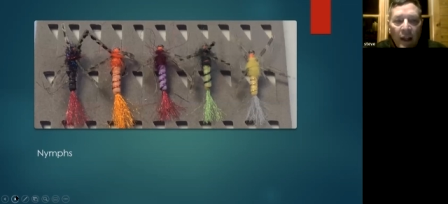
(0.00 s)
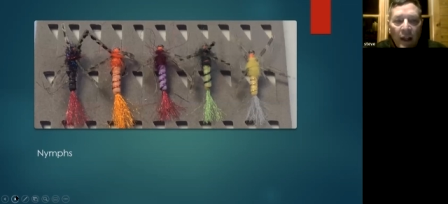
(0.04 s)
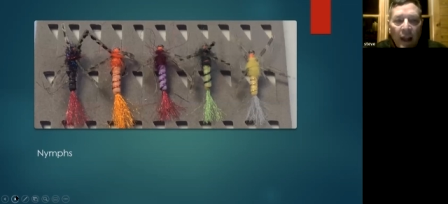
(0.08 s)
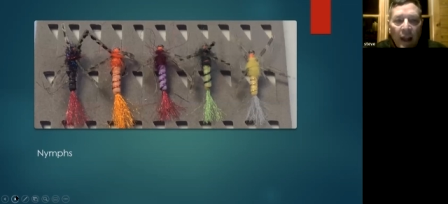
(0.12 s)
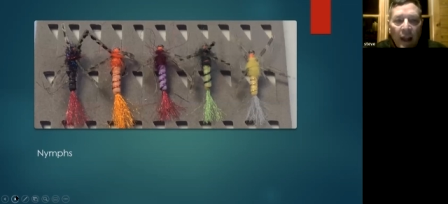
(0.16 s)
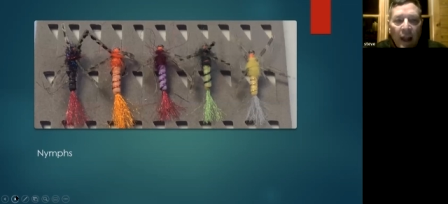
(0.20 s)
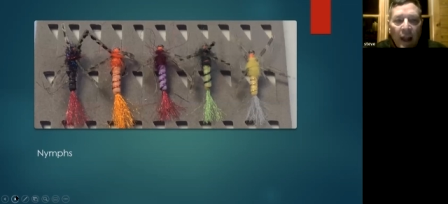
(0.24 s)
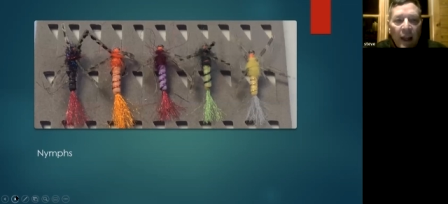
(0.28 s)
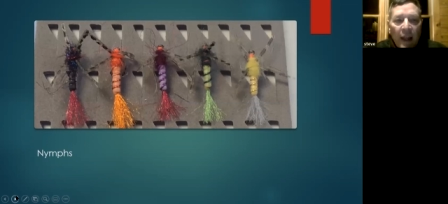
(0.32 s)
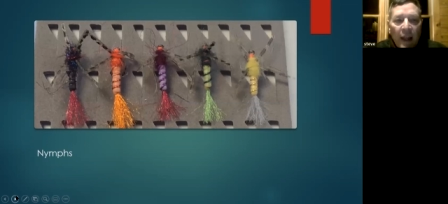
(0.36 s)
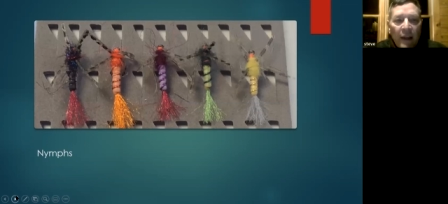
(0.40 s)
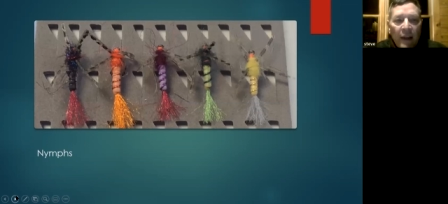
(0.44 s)

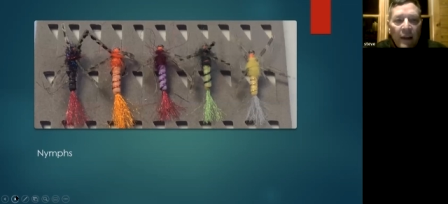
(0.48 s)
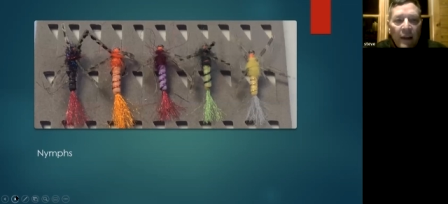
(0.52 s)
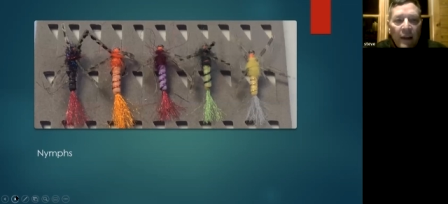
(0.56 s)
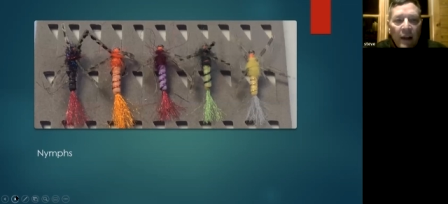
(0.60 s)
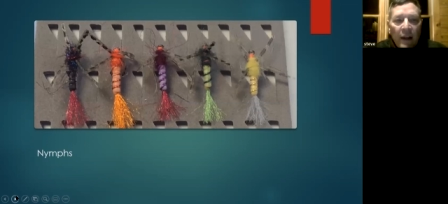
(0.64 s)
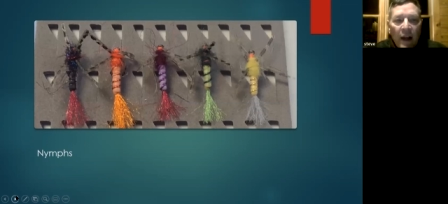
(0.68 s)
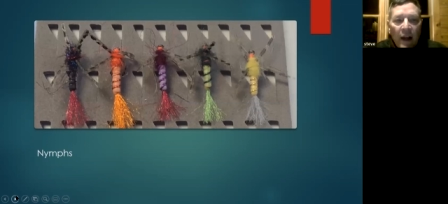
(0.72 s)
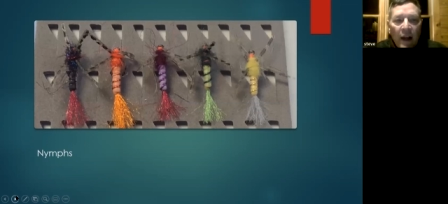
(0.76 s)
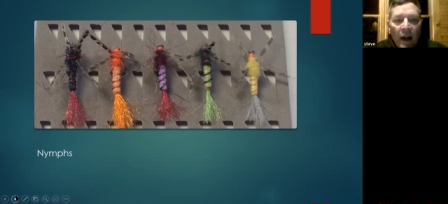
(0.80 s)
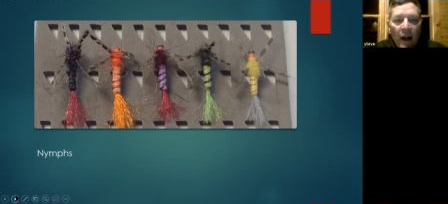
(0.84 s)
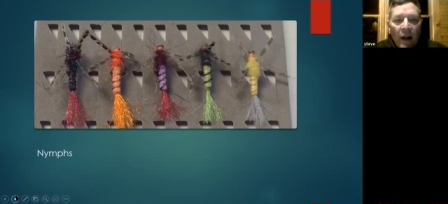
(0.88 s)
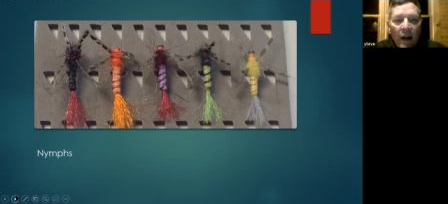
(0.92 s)
and
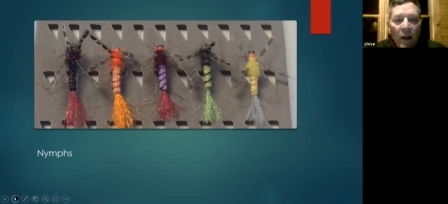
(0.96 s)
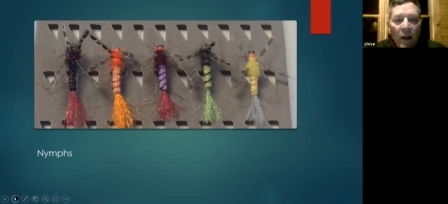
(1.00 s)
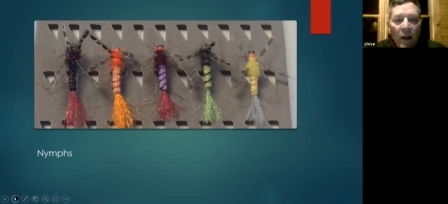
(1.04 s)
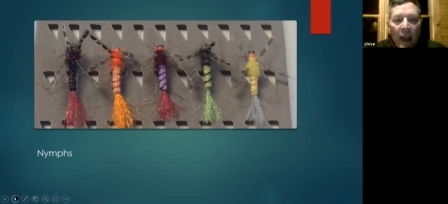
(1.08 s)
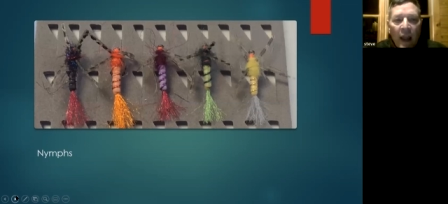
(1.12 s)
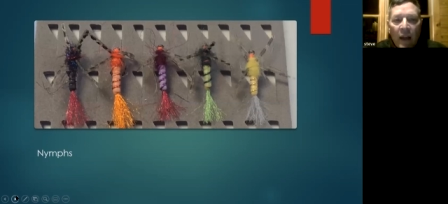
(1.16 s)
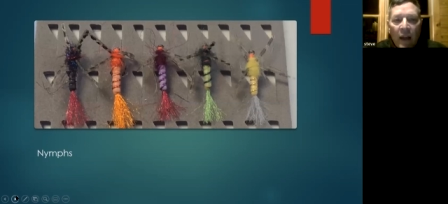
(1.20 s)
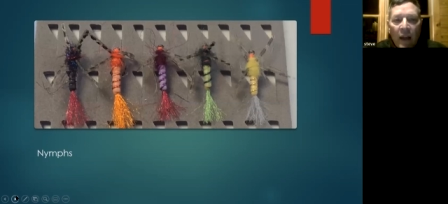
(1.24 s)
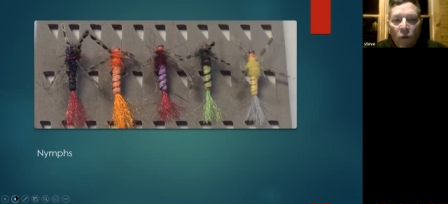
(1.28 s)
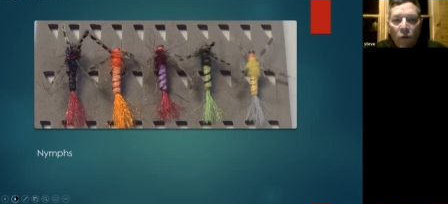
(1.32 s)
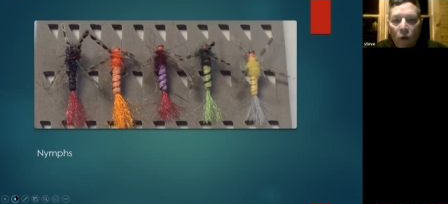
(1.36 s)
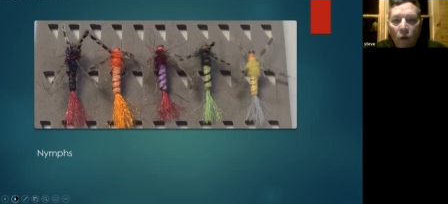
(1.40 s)
uh,
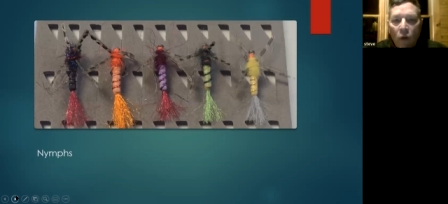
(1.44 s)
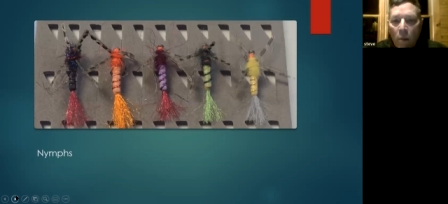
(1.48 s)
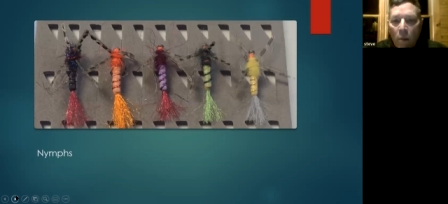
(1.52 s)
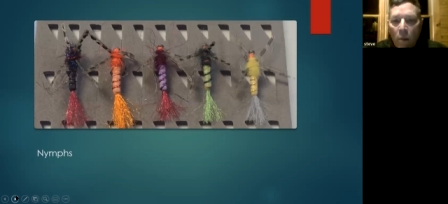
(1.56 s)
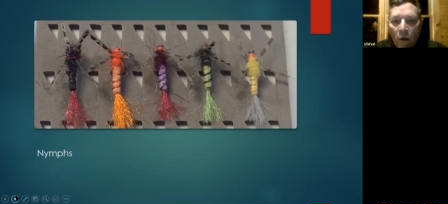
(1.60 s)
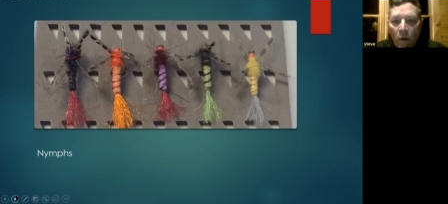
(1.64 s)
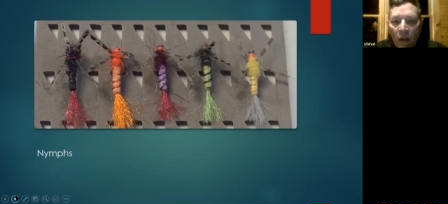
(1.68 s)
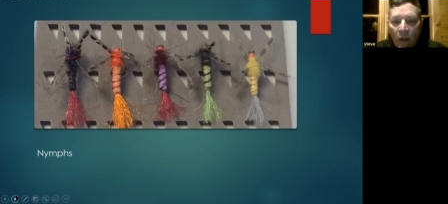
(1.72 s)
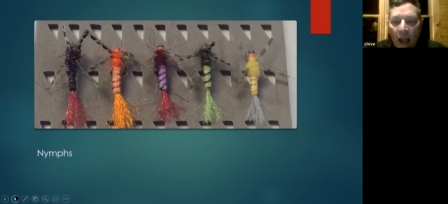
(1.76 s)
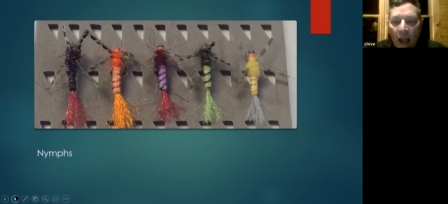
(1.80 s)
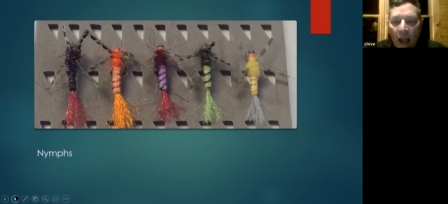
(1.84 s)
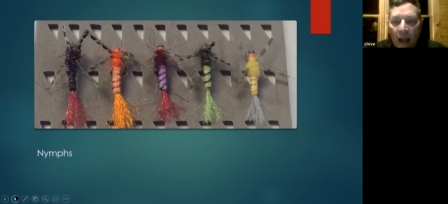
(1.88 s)
and
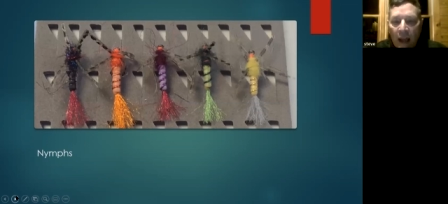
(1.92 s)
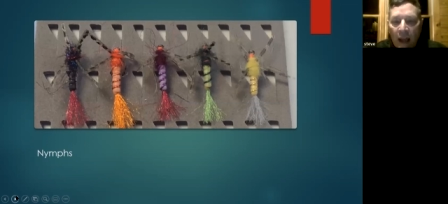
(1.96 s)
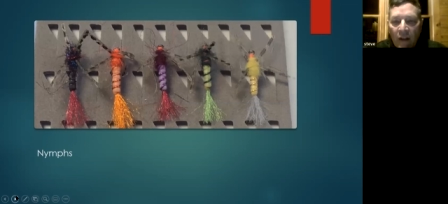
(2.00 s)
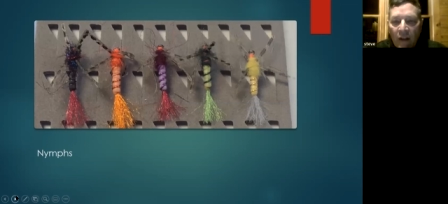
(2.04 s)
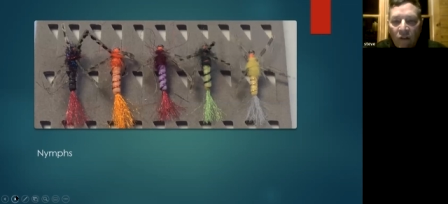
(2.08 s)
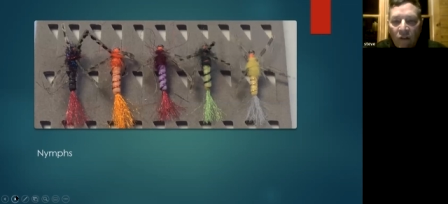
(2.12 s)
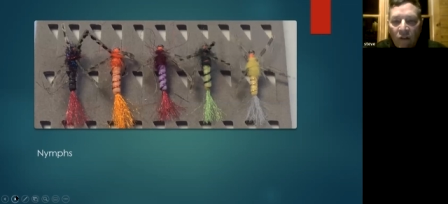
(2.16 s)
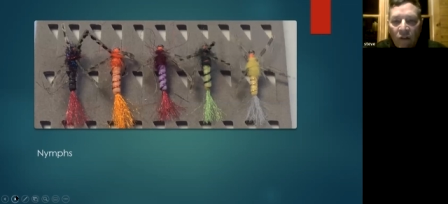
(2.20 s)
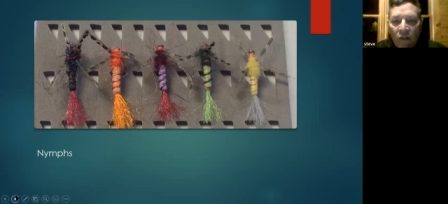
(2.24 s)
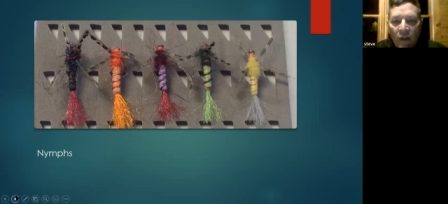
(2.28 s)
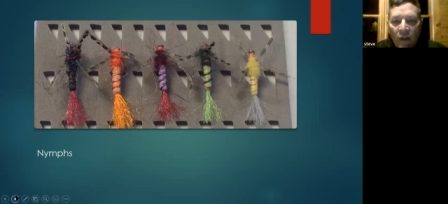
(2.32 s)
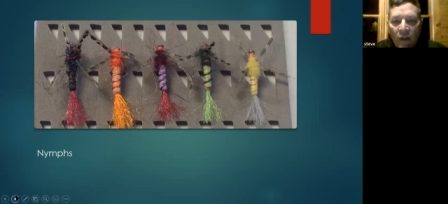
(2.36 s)
rubber
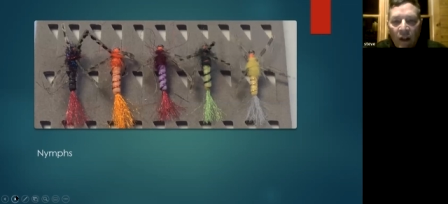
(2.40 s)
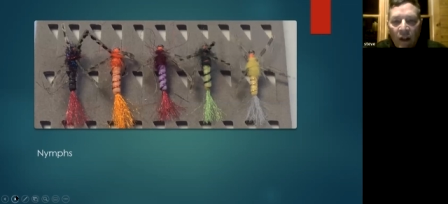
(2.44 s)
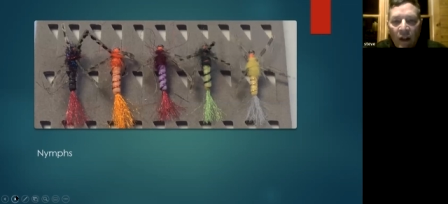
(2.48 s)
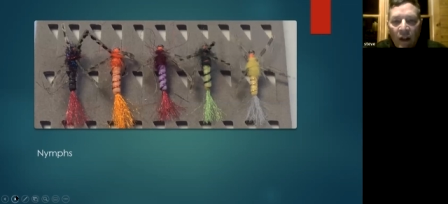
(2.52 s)
legs.